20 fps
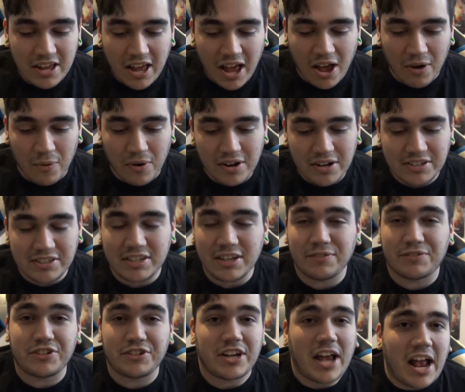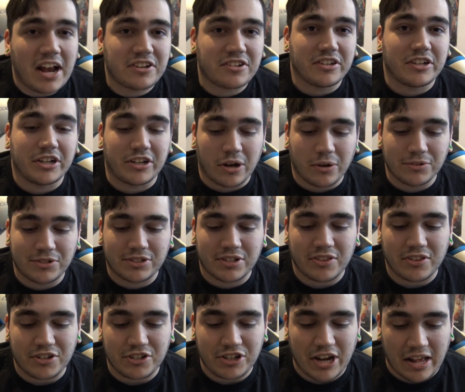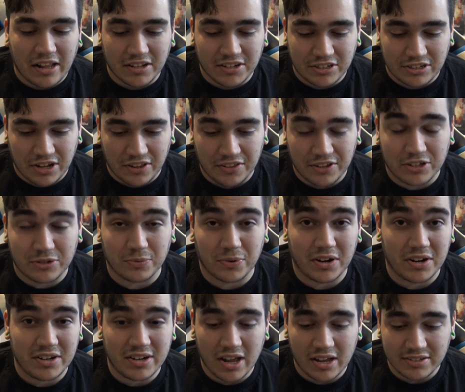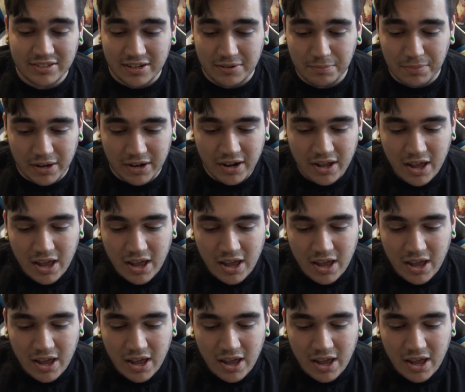I want to see if she actually goes to the challenge on this one and does it, but